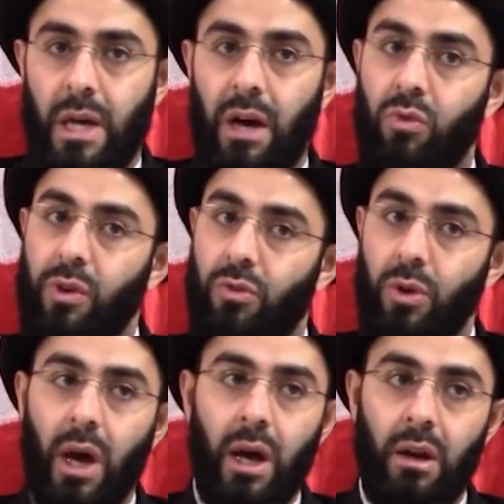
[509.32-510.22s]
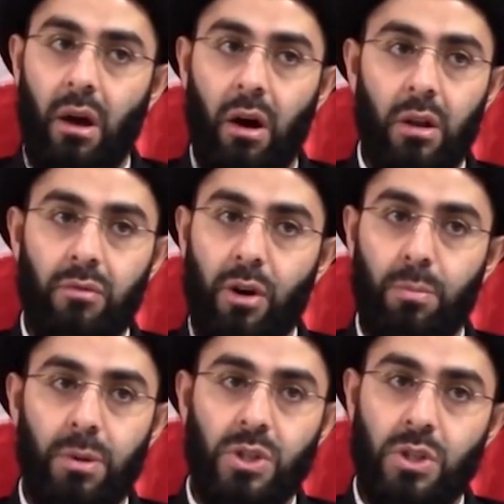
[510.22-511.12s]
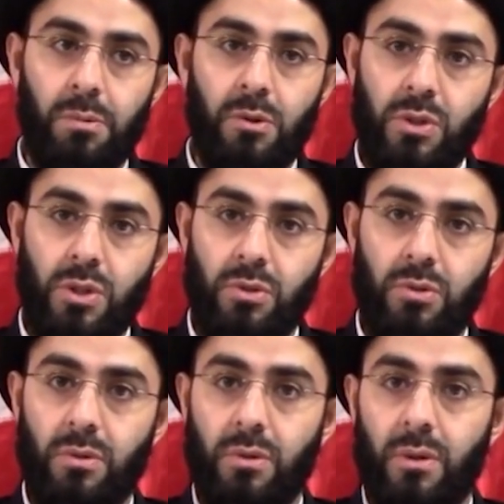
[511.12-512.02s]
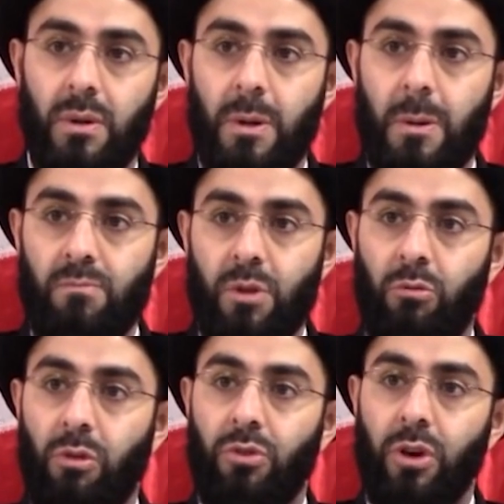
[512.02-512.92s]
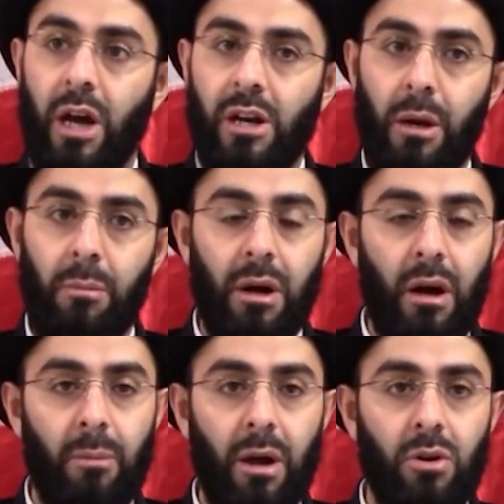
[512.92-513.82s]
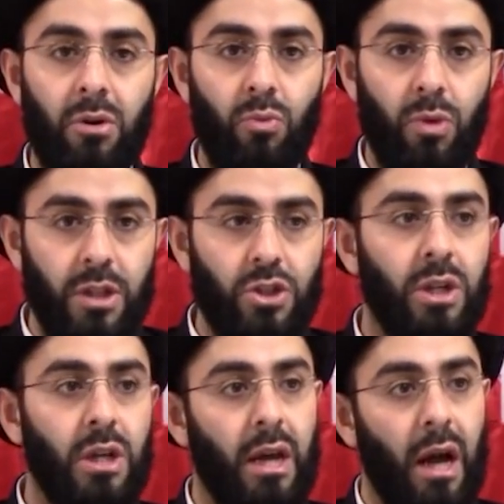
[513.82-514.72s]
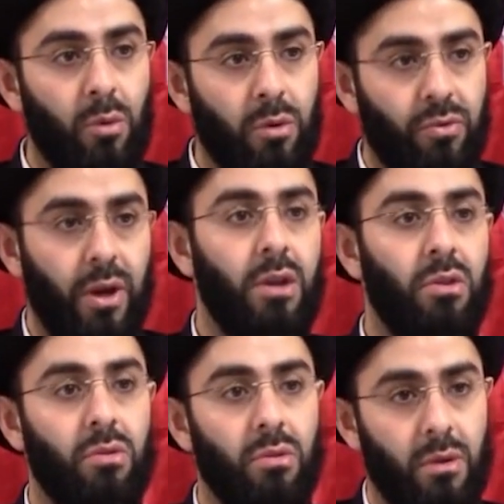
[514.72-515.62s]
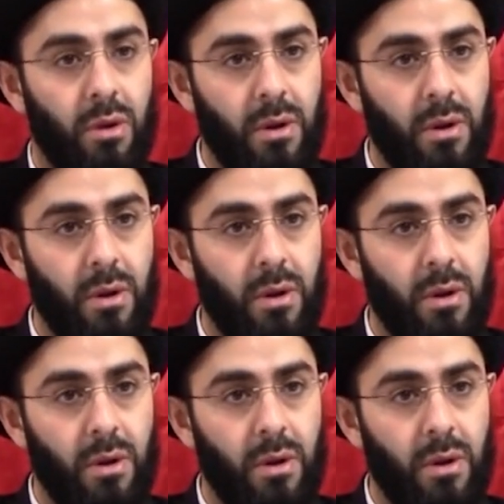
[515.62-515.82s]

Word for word: Have we forgotten all of our principles? Have we forgotten about, about our religion and our faith?